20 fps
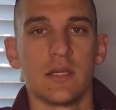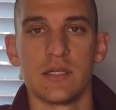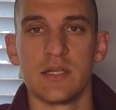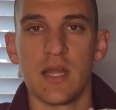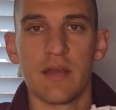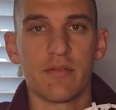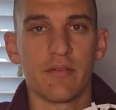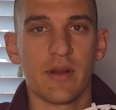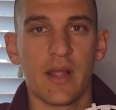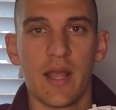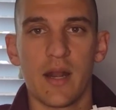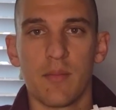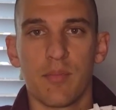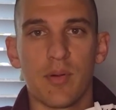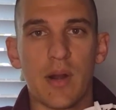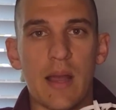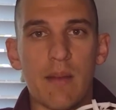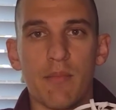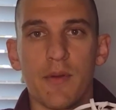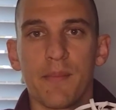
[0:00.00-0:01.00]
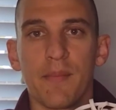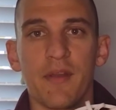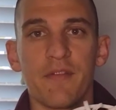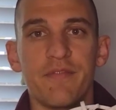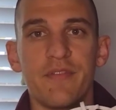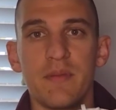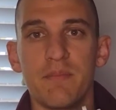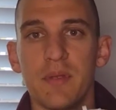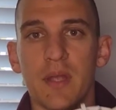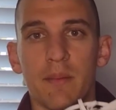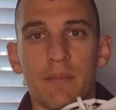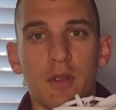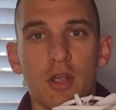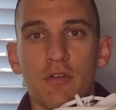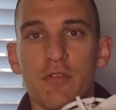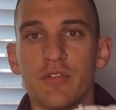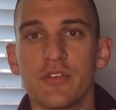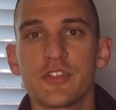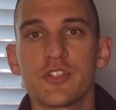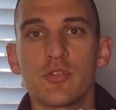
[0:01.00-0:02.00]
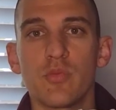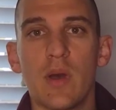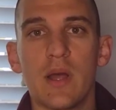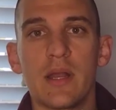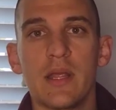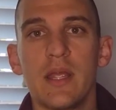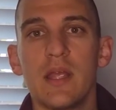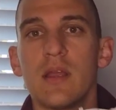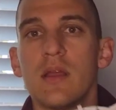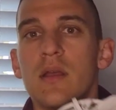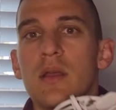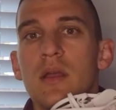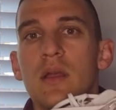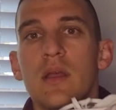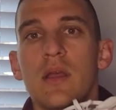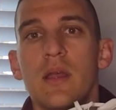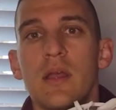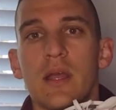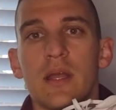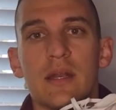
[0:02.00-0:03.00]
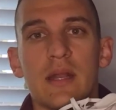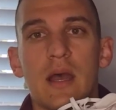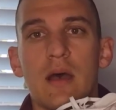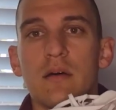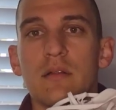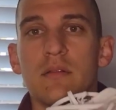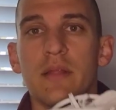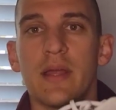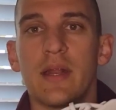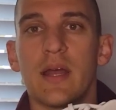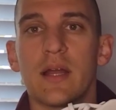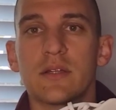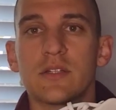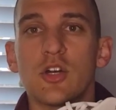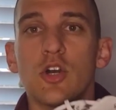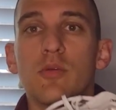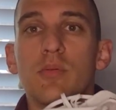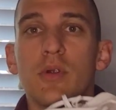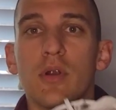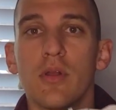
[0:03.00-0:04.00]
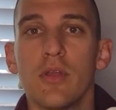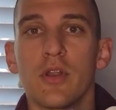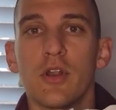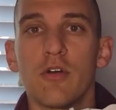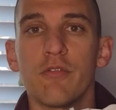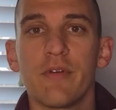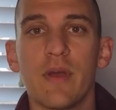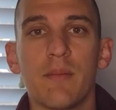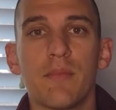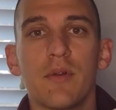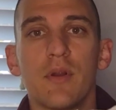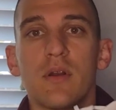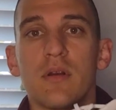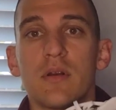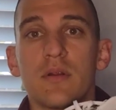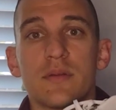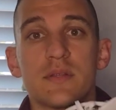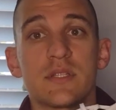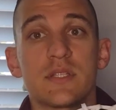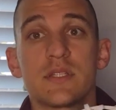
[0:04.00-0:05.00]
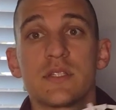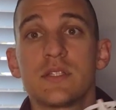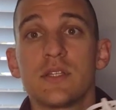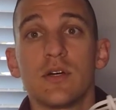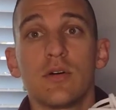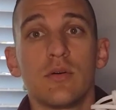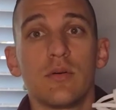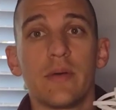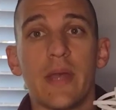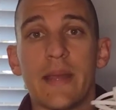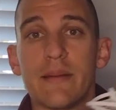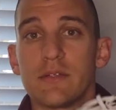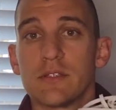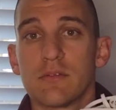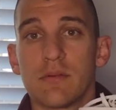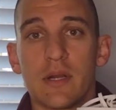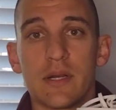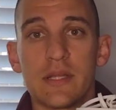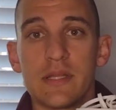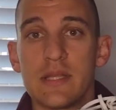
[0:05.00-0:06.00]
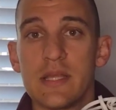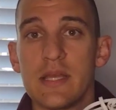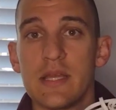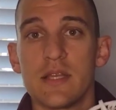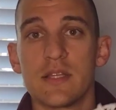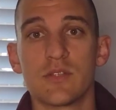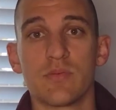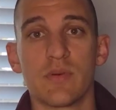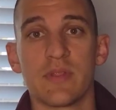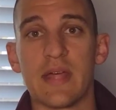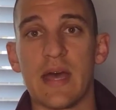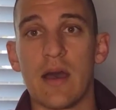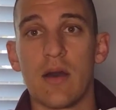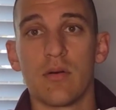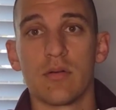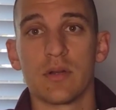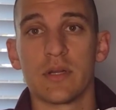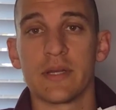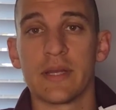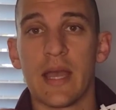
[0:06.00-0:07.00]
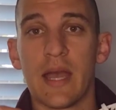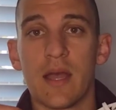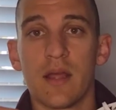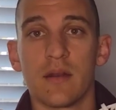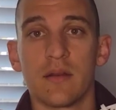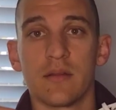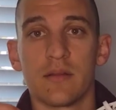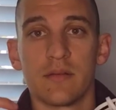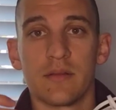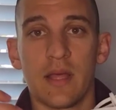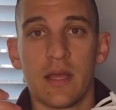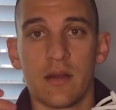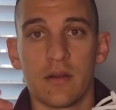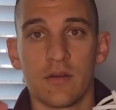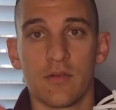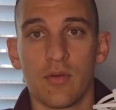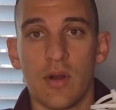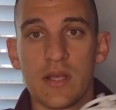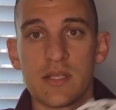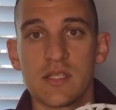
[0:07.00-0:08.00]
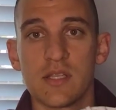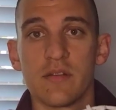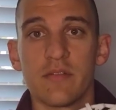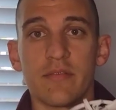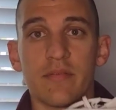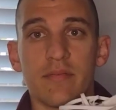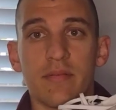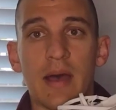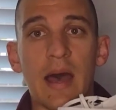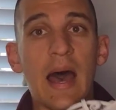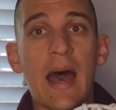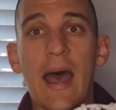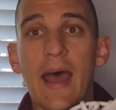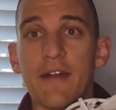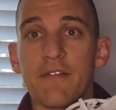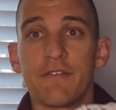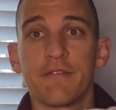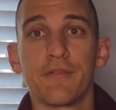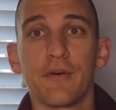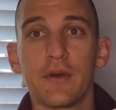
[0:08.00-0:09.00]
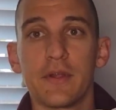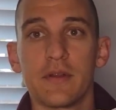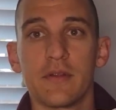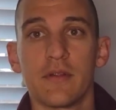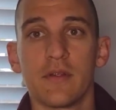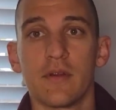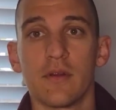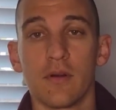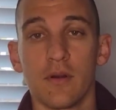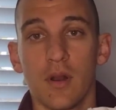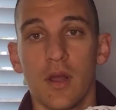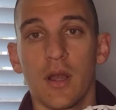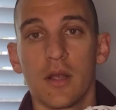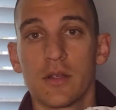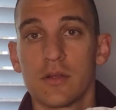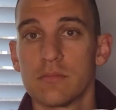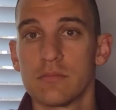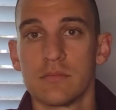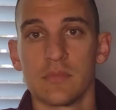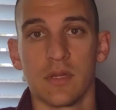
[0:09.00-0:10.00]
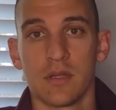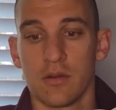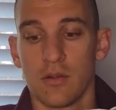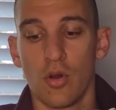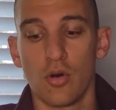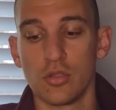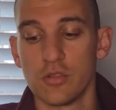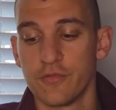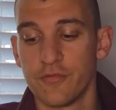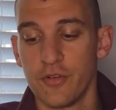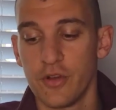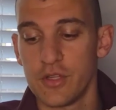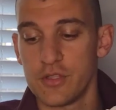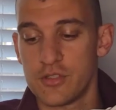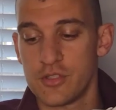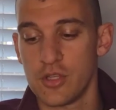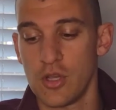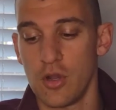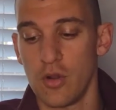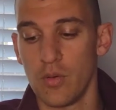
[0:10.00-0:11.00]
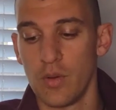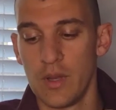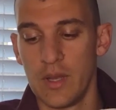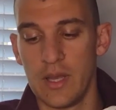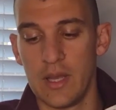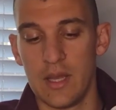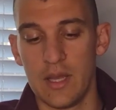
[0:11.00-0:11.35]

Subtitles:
Never had a problem with my feet becoming overly sweaty. And now at late October, early November, still able to run in these without, again, that aggressive hot foot or a cold foot. So